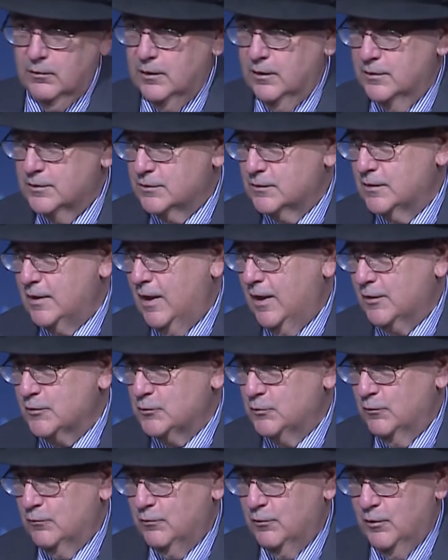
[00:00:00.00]
is tax
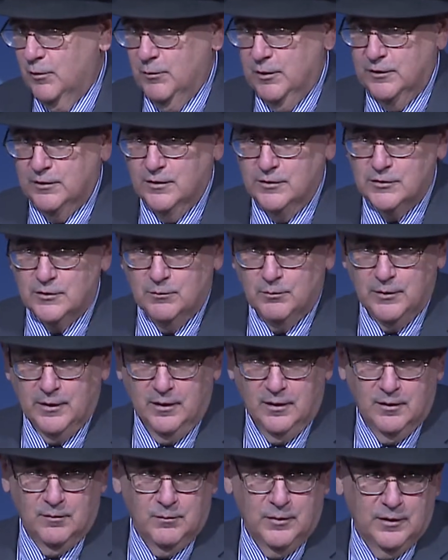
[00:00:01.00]
reform
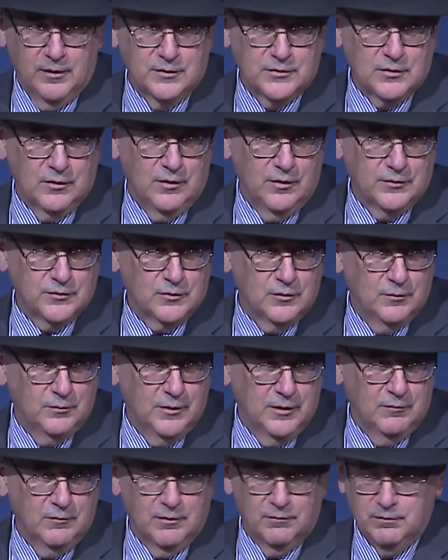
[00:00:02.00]
anticipated, but it's also
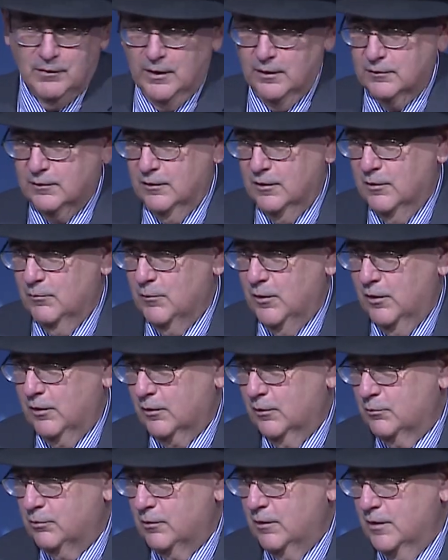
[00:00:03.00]
been reflected in
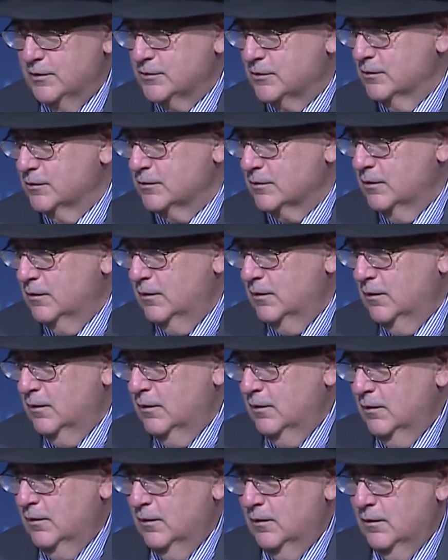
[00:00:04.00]
market prices.
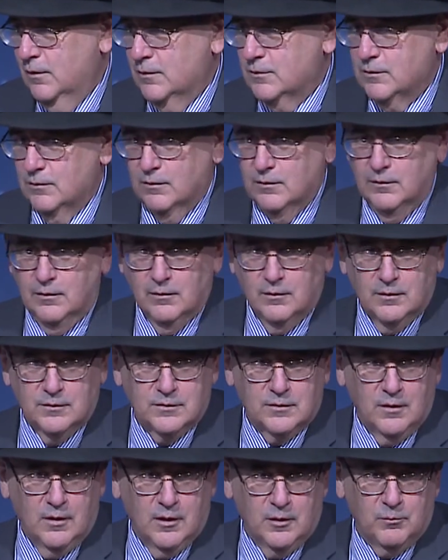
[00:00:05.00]
So, the
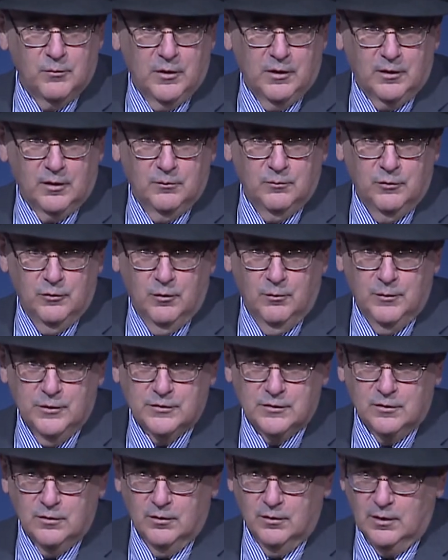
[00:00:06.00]
stock market boom is
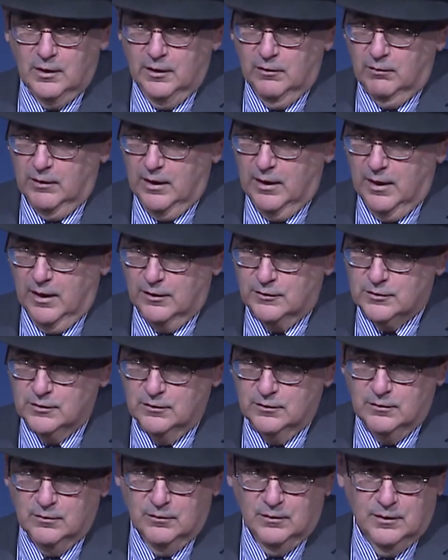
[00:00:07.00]
totally a reaction
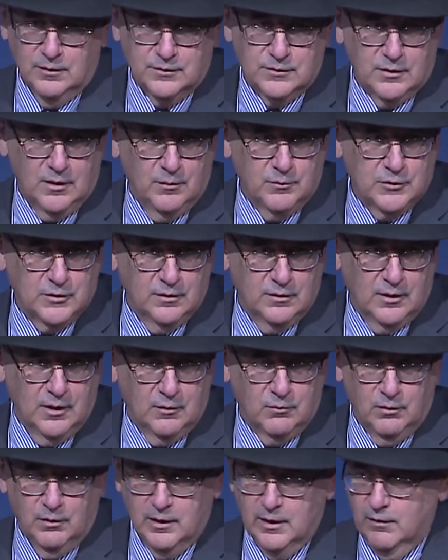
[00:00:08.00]
to the assumption that
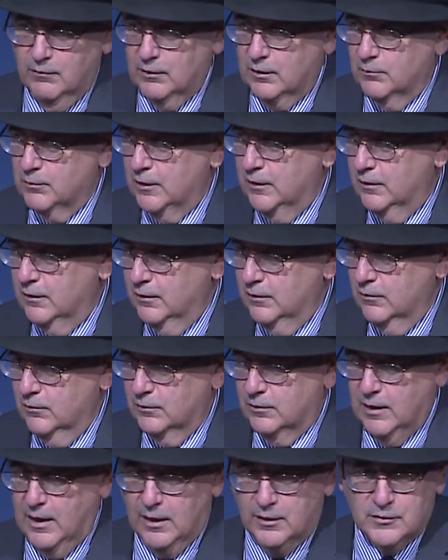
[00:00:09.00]
we'll have a completely new
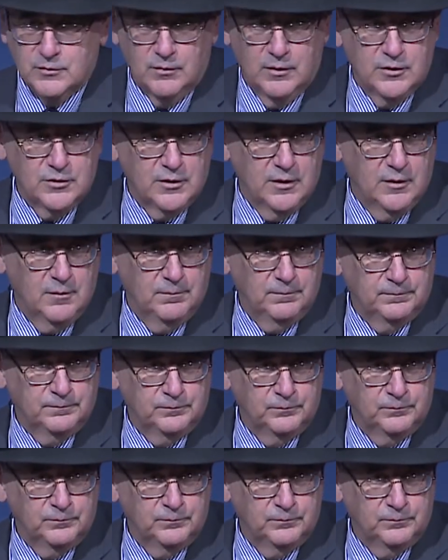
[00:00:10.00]
tax regime.